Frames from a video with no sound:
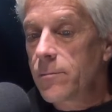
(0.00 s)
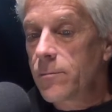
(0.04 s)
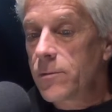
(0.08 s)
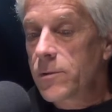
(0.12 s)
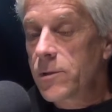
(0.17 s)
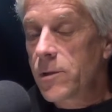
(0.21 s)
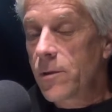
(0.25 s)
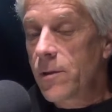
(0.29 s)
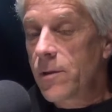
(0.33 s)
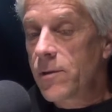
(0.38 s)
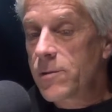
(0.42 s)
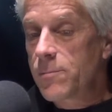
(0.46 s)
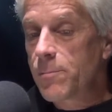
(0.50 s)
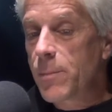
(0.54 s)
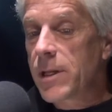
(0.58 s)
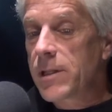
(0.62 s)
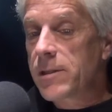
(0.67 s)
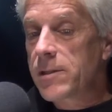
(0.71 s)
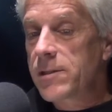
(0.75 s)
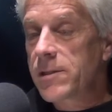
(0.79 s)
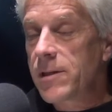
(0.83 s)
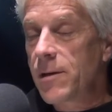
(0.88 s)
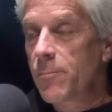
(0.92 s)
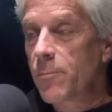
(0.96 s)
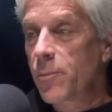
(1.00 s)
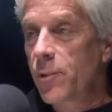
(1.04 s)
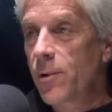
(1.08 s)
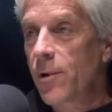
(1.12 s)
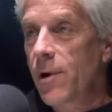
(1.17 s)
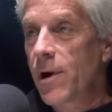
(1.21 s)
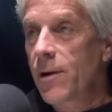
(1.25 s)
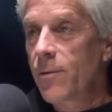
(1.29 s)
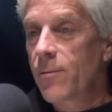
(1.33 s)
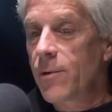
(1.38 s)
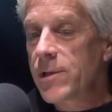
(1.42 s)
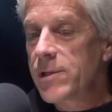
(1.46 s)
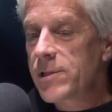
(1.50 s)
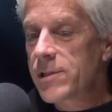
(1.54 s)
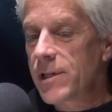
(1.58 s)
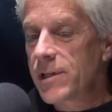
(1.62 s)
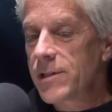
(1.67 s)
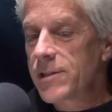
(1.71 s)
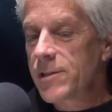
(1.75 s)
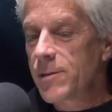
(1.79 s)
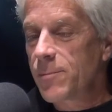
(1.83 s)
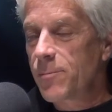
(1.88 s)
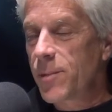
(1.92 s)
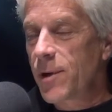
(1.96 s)
So there's been some progress
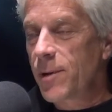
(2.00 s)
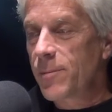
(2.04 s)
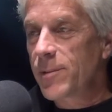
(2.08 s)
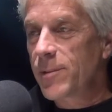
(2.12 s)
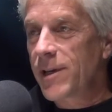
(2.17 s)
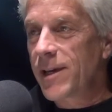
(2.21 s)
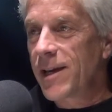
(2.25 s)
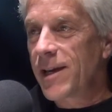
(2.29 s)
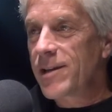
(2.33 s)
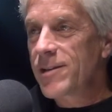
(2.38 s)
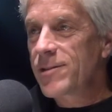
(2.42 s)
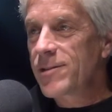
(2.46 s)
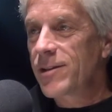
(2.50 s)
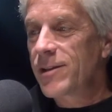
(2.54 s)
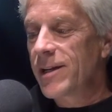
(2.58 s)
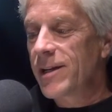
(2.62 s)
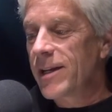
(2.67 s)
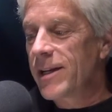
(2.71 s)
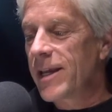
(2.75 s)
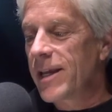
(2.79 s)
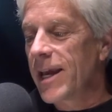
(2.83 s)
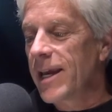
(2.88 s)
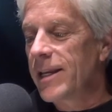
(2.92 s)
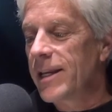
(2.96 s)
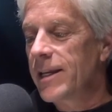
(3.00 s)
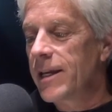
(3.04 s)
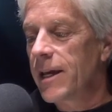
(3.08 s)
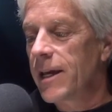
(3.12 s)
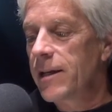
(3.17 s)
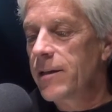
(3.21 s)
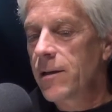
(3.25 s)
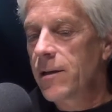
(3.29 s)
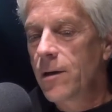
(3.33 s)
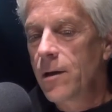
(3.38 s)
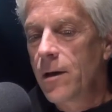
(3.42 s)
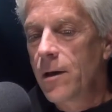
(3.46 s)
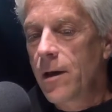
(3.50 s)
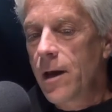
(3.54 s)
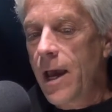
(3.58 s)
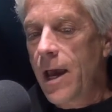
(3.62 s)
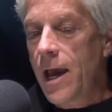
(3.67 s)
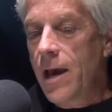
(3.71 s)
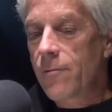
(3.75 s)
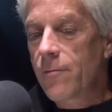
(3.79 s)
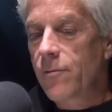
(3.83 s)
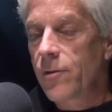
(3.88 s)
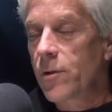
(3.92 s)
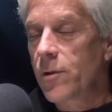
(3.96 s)
since the publication in '88.
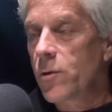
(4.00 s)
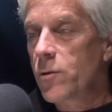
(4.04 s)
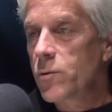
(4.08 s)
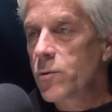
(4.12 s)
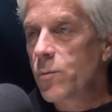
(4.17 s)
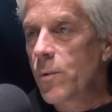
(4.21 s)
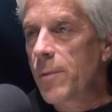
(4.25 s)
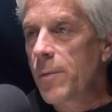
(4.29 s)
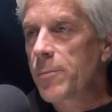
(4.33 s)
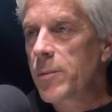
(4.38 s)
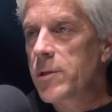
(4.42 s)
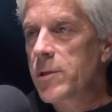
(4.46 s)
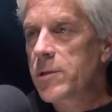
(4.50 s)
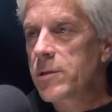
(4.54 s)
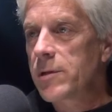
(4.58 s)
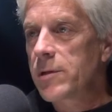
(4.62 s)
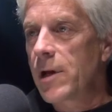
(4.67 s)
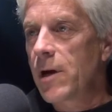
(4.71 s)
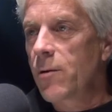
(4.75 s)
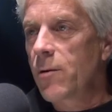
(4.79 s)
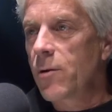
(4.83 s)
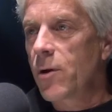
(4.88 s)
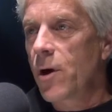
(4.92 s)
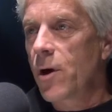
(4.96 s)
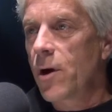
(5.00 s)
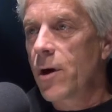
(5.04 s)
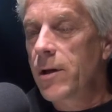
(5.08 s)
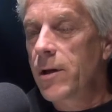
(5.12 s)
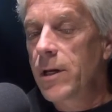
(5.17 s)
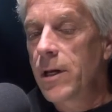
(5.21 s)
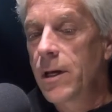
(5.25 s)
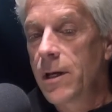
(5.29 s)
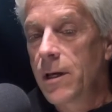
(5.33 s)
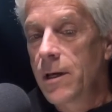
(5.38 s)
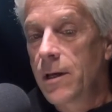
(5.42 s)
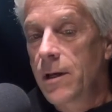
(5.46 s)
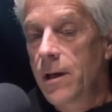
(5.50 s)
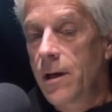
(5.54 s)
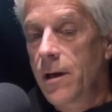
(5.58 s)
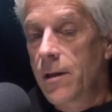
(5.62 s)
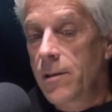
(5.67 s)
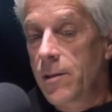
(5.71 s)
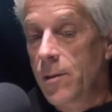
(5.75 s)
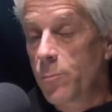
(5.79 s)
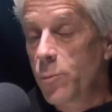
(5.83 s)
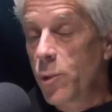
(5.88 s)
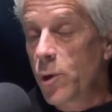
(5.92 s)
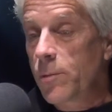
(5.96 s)
Half of those weapons are now gone.
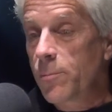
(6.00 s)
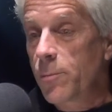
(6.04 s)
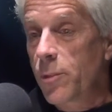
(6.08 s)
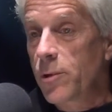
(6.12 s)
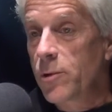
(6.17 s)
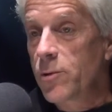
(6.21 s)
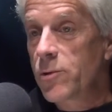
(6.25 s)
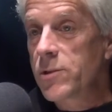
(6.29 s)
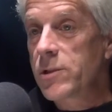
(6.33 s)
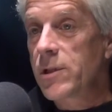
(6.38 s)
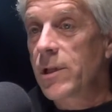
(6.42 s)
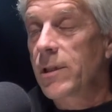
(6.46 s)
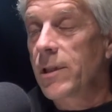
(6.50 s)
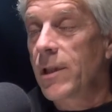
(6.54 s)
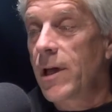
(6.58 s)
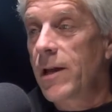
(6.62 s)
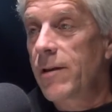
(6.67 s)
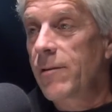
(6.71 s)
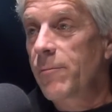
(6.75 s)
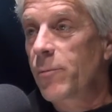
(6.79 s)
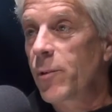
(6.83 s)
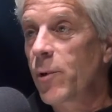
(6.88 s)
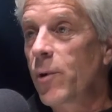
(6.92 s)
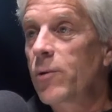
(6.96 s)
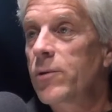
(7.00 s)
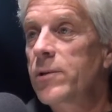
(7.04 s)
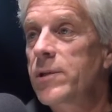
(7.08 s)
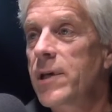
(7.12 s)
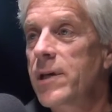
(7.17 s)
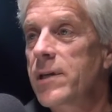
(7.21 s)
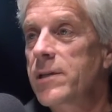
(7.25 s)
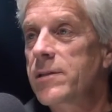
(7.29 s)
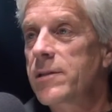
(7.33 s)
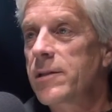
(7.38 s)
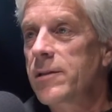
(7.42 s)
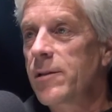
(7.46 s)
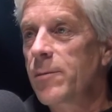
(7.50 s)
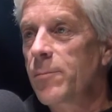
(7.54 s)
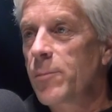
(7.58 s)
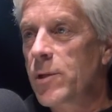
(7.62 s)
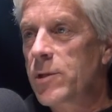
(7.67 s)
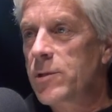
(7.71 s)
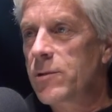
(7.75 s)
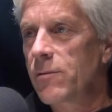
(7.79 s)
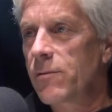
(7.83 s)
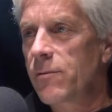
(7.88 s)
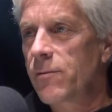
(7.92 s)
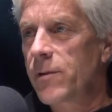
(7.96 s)
The book produced a lot of protests in the
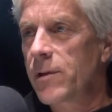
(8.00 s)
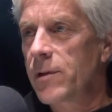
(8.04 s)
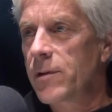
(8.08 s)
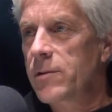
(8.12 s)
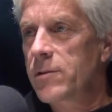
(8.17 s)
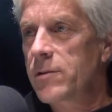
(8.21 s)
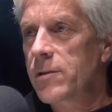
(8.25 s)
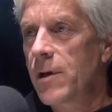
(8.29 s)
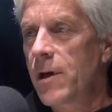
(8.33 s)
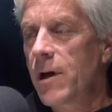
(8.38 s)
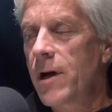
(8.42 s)
missile fields.